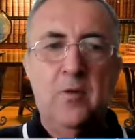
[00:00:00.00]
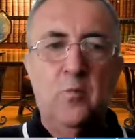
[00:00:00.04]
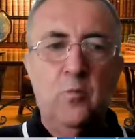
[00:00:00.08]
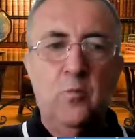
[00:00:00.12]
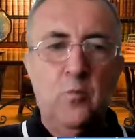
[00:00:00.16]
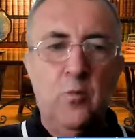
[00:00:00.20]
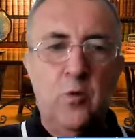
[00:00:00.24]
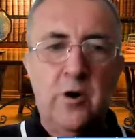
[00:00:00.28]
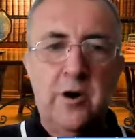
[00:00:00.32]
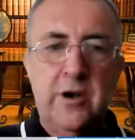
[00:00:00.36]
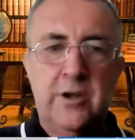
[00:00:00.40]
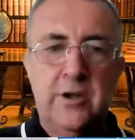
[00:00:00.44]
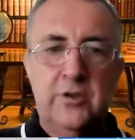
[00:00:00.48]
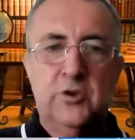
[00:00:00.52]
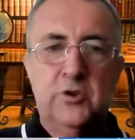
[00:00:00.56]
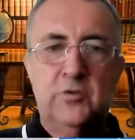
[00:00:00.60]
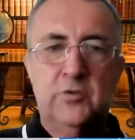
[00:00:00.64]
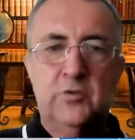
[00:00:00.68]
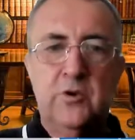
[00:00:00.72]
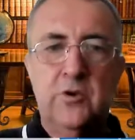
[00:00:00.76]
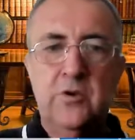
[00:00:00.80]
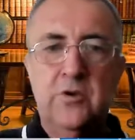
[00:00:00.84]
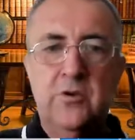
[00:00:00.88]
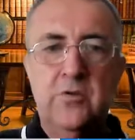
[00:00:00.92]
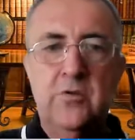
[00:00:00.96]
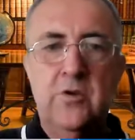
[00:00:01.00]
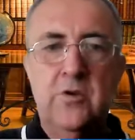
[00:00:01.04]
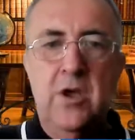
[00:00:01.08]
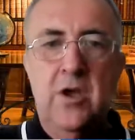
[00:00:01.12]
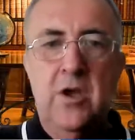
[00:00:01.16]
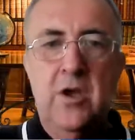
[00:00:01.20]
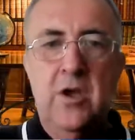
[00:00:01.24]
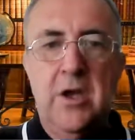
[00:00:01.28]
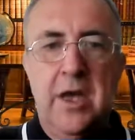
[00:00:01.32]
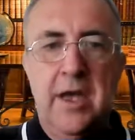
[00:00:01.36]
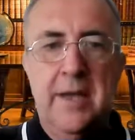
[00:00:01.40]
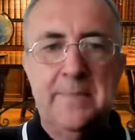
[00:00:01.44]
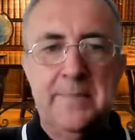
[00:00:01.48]
work through
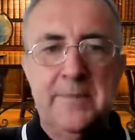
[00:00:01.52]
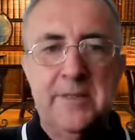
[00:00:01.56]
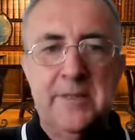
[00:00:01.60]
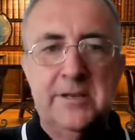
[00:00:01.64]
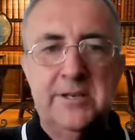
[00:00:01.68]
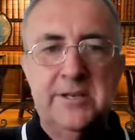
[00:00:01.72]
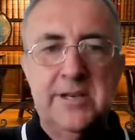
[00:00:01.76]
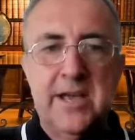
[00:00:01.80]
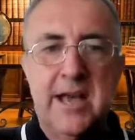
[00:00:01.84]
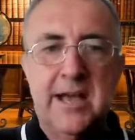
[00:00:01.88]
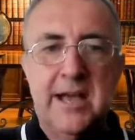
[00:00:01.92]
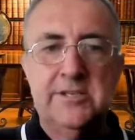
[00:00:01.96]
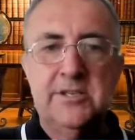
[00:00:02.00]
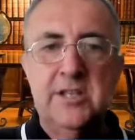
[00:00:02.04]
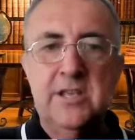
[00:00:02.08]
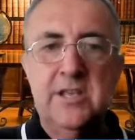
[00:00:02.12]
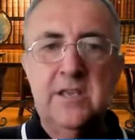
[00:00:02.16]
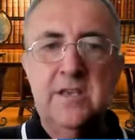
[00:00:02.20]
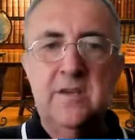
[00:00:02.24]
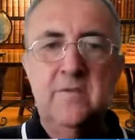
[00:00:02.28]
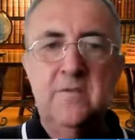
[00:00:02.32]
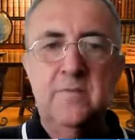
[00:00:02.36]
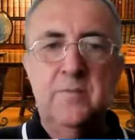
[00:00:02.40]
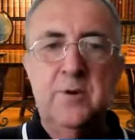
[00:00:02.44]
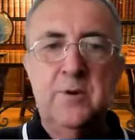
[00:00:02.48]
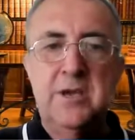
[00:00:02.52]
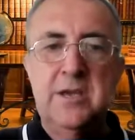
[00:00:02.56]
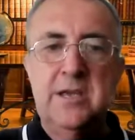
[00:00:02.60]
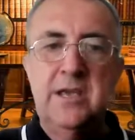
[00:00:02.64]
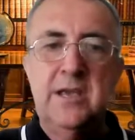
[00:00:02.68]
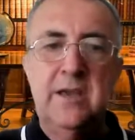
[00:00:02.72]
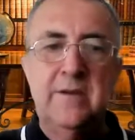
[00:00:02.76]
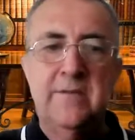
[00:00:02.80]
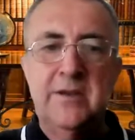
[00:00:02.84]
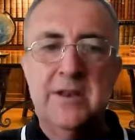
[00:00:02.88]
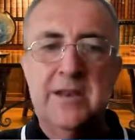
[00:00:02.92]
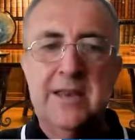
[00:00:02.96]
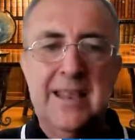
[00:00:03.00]
the task that you've been
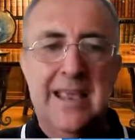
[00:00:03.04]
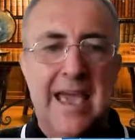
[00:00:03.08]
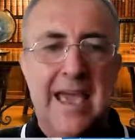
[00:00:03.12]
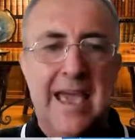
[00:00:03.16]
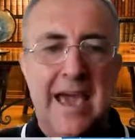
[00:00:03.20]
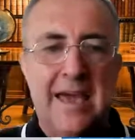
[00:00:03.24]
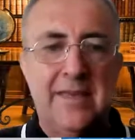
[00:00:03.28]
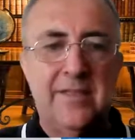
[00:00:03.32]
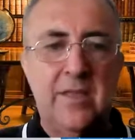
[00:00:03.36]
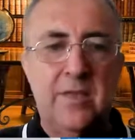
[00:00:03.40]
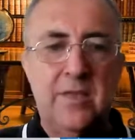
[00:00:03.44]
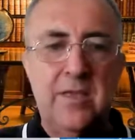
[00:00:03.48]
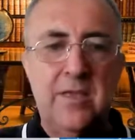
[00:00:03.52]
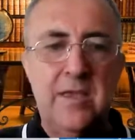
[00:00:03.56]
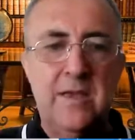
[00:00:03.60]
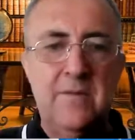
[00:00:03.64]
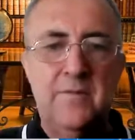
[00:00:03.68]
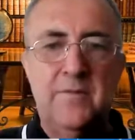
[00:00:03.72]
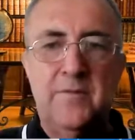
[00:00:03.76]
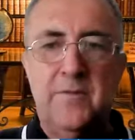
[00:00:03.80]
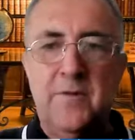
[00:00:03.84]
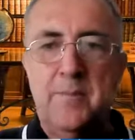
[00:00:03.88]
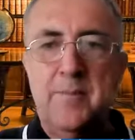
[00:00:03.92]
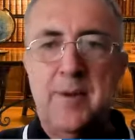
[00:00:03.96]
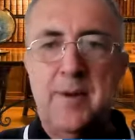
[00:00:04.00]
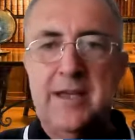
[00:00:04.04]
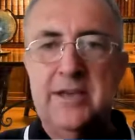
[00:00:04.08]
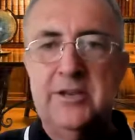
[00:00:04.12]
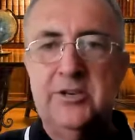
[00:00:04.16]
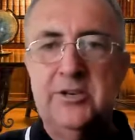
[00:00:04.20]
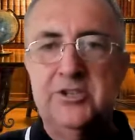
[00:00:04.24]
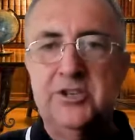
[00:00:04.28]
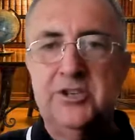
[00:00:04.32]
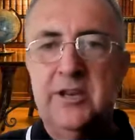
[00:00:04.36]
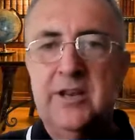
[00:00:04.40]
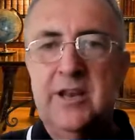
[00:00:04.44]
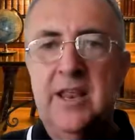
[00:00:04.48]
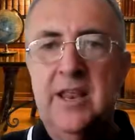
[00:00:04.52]
given, gather the
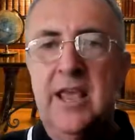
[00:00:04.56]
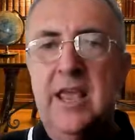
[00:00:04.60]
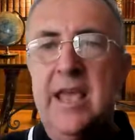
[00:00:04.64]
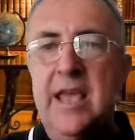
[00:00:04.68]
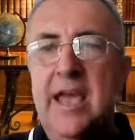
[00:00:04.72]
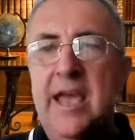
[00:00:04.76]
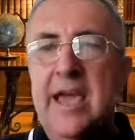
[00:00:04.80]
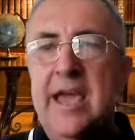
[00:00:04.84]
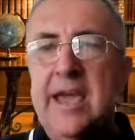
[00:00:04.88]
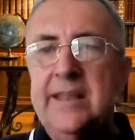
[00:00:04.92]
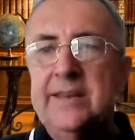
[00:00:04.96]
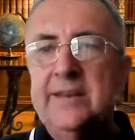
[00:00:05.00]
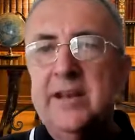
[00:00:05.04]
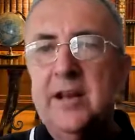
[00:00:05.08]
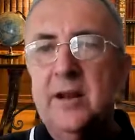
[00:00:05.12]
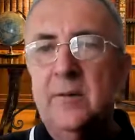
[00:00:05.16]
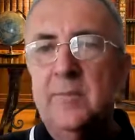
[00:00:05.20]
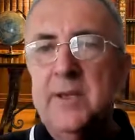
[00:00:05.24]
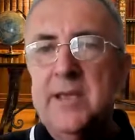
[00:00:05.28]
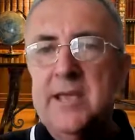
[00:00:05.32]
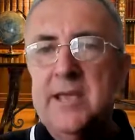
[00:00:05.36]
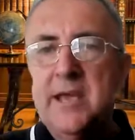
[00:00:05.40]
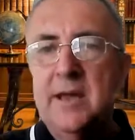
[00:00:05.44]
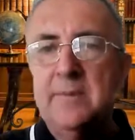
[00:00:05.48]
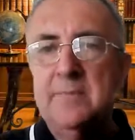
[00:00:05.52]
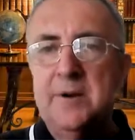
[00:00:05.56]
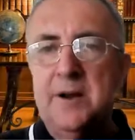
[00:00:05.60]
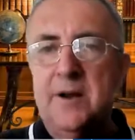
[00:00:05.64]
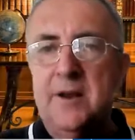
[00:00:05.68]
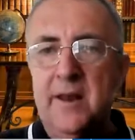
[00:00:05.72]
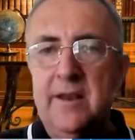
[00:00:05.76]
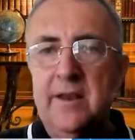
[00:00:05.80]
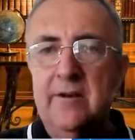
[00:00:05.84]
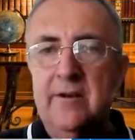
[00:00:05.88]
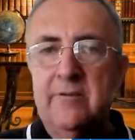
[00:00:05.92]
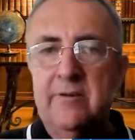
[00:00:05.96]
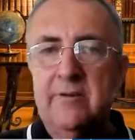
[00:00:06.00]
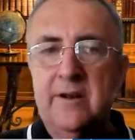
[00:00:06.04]
information, and it'll become
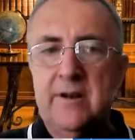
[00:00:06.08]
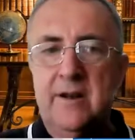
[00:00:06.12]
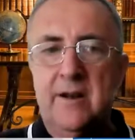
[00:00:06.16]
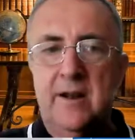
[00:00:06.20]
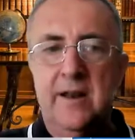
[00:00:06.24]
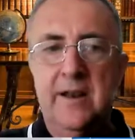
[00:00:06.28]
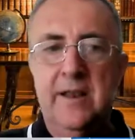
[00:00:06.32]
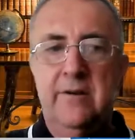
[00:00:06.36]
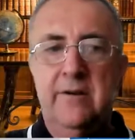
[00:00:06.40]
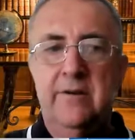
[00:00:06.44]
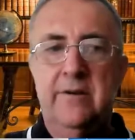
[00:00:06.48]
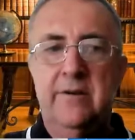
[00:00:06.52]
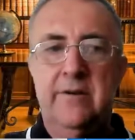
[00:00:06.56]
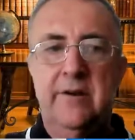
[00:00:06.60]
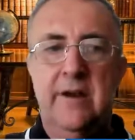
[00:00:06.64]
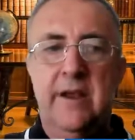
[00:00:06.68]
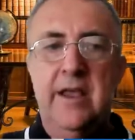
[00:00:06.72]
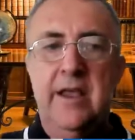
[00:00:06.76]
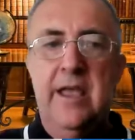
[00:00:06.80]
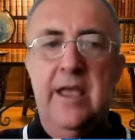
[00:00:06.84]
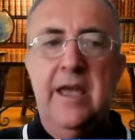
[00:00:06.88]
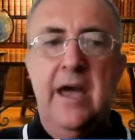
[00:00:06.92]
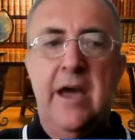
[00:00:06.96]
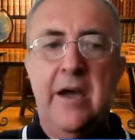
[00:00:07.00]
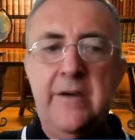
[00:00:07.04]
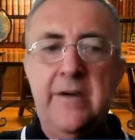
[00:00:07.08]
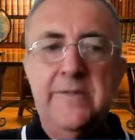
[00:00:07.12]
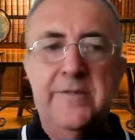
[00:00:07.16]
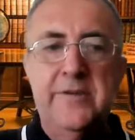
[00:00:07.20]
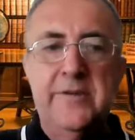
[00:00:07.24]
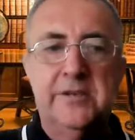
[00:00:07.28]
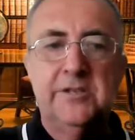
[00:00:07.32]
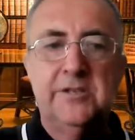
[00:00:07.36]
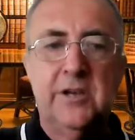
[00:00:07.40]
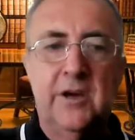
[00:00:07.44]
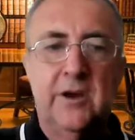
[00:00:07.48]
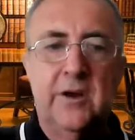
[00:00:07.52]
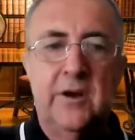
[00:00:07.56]
clearer and clearer over
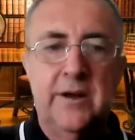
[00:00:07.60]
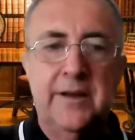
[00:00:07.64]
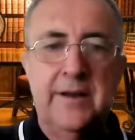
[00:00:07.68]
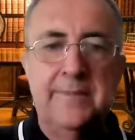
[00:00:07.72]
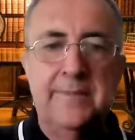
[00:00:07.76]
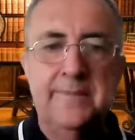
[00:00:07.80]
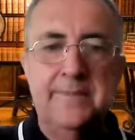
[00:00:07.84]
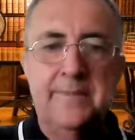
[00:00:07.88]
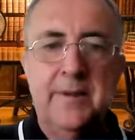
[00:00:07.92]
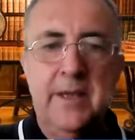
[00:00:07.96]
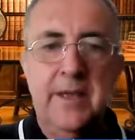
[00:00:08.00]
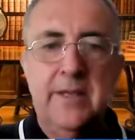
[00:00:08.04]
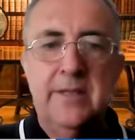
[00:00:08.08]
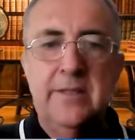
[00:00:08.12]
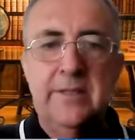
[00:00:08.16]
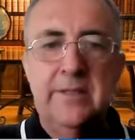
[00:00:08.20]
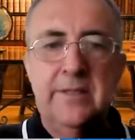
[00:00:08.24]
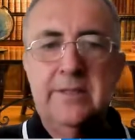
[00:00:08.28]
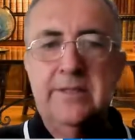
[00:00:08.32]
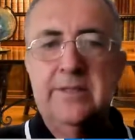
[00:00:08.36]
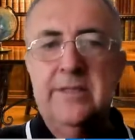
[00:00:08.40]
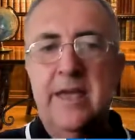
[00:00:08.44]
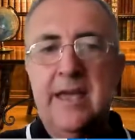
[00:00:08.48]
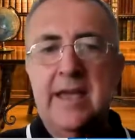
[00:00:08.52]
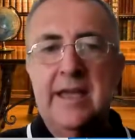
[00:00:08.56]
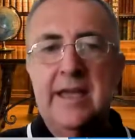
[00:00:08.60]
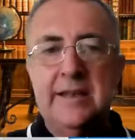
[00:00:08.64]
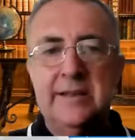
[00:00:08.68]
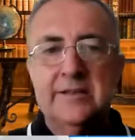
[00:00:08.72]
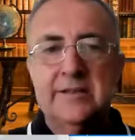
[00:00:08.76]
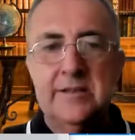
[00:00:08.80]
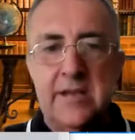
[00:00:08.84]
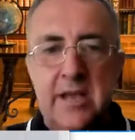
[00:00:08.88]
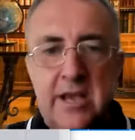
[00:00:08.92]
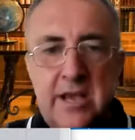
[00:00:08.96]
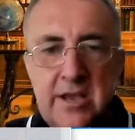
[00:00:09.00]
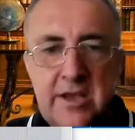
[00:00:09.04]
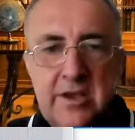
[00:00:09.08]
time that
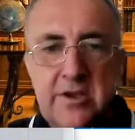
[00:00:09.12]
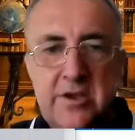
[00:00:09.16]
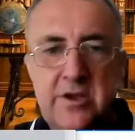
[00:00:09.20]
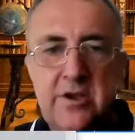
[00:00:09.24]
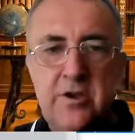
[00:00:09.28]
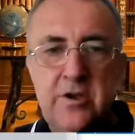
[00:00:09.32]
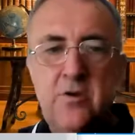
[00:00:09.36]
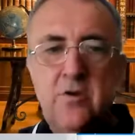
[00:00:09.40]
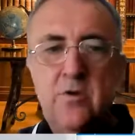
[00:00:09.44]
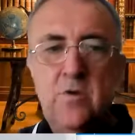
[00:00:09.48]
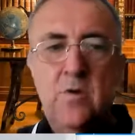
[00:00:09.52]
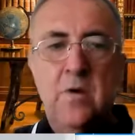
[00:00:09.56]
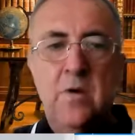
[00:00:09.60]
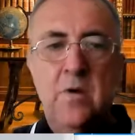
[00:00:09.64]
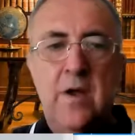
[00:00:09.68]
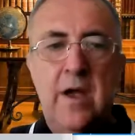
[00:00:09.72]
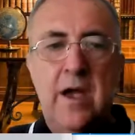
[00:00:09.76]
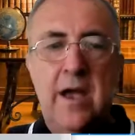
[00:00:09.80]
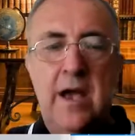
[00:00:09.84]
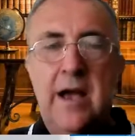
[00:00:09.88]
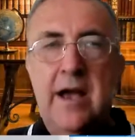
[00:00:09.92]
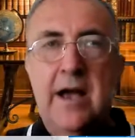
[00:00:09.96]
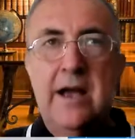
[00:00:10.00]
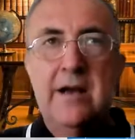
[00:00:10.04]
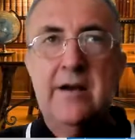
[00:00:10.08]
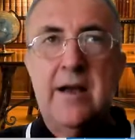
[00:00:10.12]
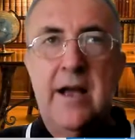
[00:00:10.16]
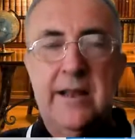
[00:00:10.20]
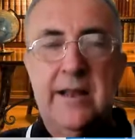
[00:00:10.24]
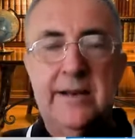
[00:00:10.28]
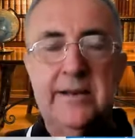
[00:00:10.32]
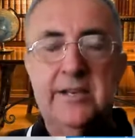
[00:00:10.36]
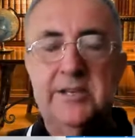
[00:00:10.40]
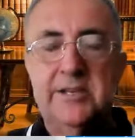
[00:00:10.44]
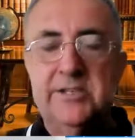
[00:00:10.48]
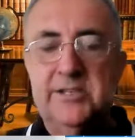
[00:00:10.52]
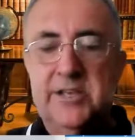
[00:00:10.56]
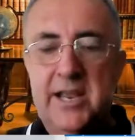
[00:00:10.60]
you are
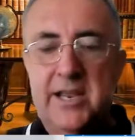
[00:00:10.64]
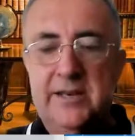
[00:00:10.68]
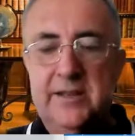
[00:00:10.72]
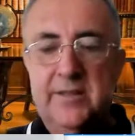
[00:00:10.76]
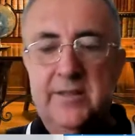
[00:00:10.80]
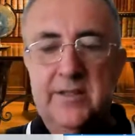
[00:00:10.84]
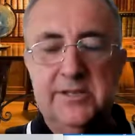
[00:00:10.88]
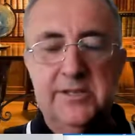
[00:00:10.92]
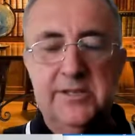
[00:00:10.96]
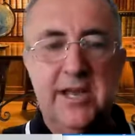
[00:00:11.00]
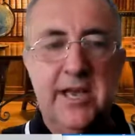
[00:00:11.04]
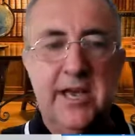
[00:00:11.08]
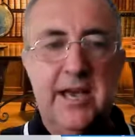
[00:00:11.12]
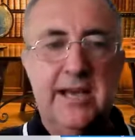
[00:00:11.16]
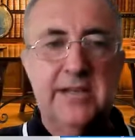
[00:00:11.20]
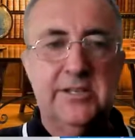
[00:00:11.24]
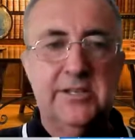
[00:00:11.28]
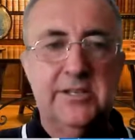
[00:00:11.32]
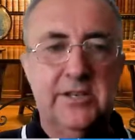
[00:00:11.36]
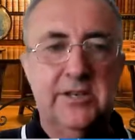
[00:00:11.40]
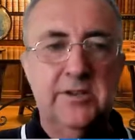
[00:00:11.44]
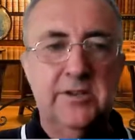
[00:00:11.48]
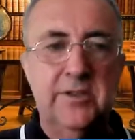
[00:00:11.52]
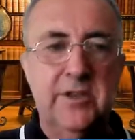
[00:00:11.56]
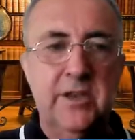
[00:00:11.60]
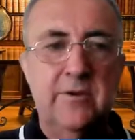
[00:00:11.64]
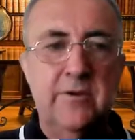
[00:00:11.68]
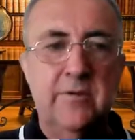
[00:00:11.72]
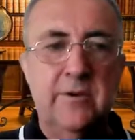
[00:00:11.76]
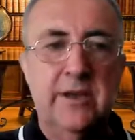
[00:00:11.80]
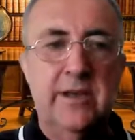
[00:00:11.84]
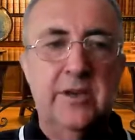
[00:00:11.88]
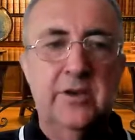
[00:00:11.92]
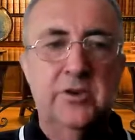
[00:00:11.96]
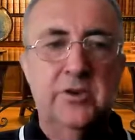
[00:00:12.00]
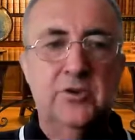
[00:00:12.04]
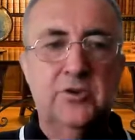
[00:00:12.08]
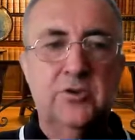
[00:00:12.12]
understanding the task and that you're in
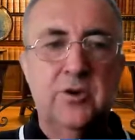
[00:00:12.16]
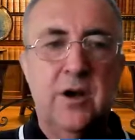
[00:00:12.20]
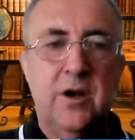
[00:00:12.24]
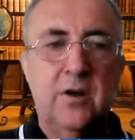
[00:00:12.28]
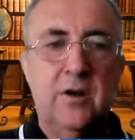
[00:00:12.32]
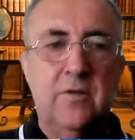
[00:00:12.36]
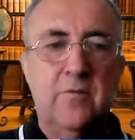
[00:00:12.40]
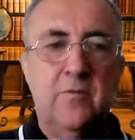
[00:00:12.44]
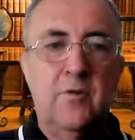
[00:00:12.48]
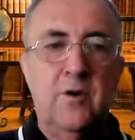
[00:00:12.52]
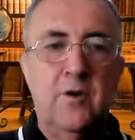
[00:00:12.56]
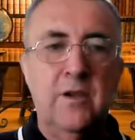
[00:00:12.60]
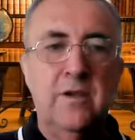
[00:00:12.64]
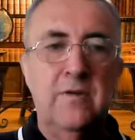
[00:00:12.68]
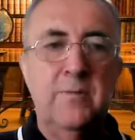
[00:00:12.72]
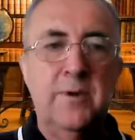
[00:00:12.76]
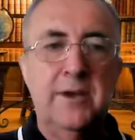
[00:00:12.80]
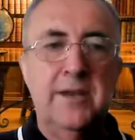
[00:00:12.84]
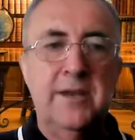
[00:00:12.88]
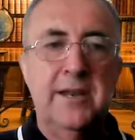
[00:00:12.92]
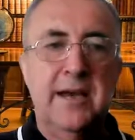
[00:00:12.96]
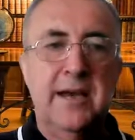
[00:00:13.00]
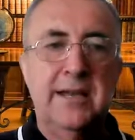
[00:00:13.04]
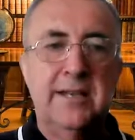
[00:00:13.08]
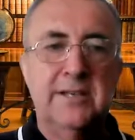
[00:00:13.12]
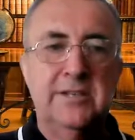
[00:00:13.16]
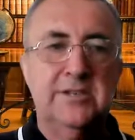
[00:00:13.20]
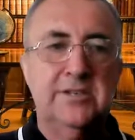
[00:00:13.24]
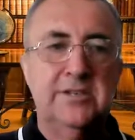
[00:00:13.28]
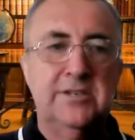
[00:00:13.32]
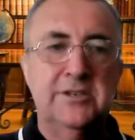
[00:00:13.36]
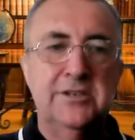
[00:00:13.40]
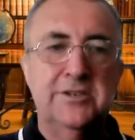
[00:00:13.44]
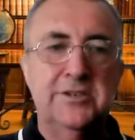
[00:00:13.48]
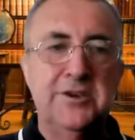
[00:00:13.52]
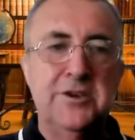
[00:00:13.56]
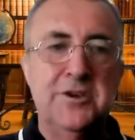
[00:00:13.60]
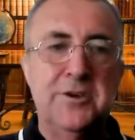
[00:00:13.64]
control of what you've been asked
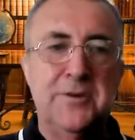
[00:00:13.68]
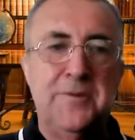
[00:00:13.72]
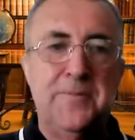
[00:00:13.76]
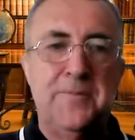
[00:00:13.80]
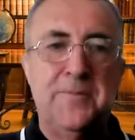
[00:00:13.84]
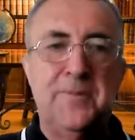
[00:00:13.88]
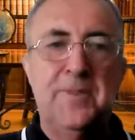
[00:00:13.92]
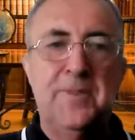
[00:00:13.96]
to do.